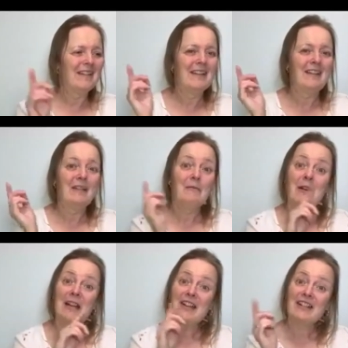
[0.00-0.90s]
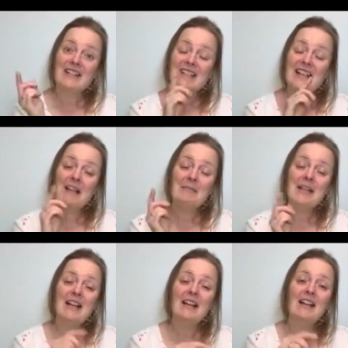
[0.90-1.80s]
Where is Sammy
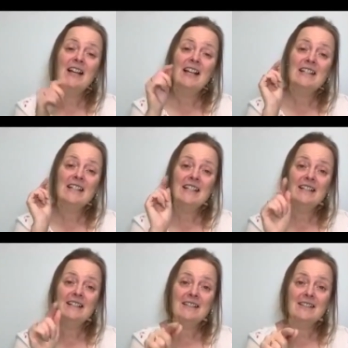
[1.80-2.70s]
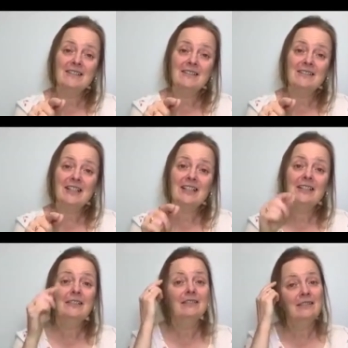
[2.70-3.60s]
hiding? Do
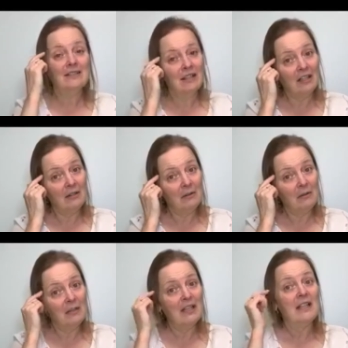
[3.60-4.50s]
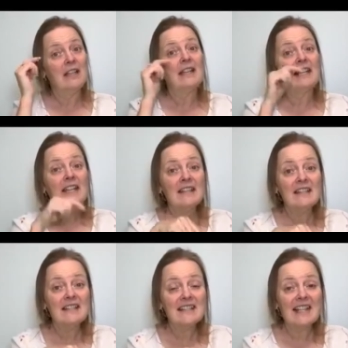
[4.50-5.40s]
you know?
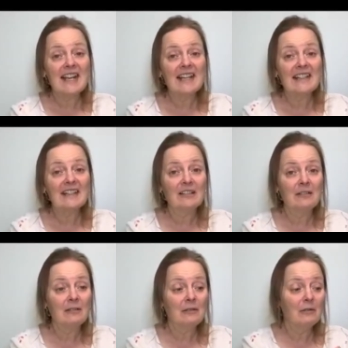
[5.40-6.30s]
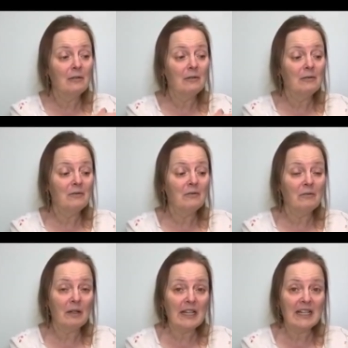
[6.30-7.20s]
Inside a cone,
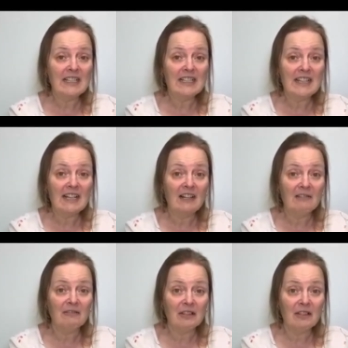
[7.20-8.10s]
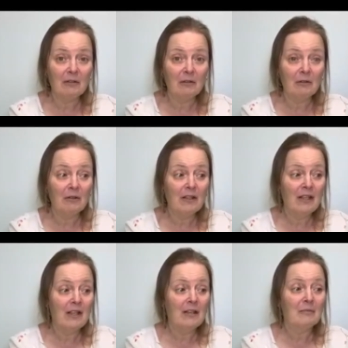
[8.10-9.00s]
way down low.
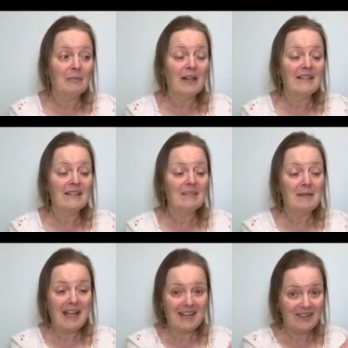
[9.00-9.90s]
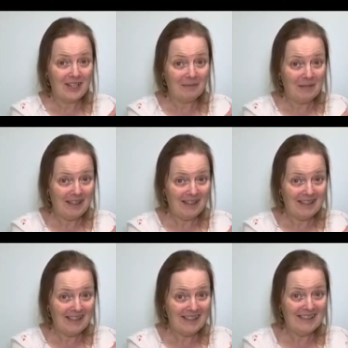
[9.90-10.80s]
Press the magic button,
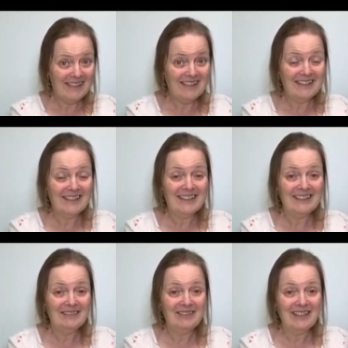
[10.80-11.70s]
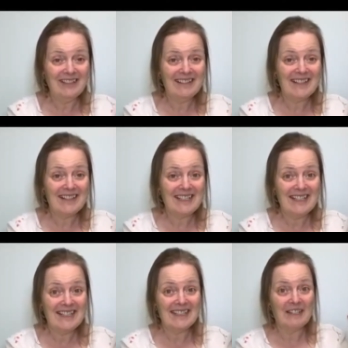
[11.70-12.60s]
you will see.
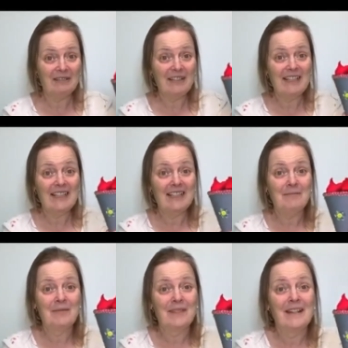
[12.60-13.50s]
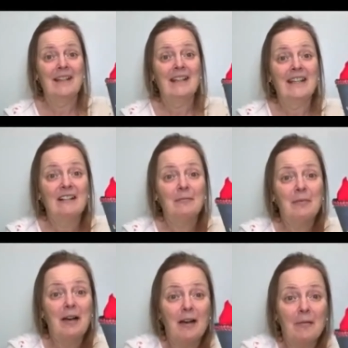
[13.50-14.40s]
Get ready. He'll
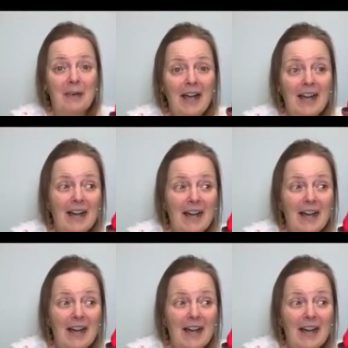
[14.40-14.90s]
pop up.